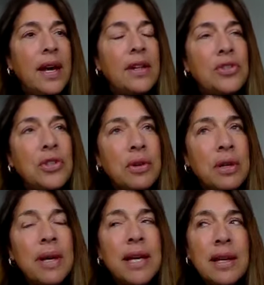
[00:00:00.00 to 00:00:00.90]
And during
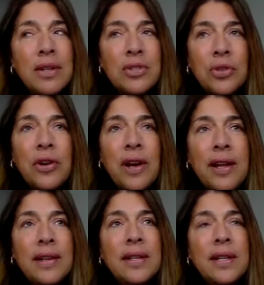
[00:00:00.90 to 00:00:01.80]
my
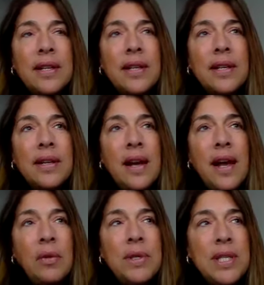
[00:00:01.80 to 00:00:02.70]
undergrad,
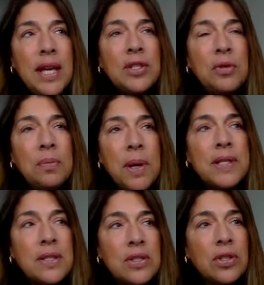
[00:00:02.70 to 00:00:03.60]
I would take two
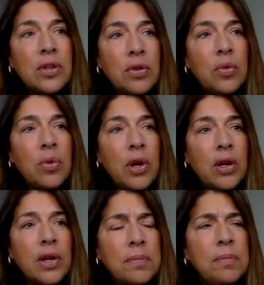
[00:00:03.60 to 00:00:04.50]
buses to go to work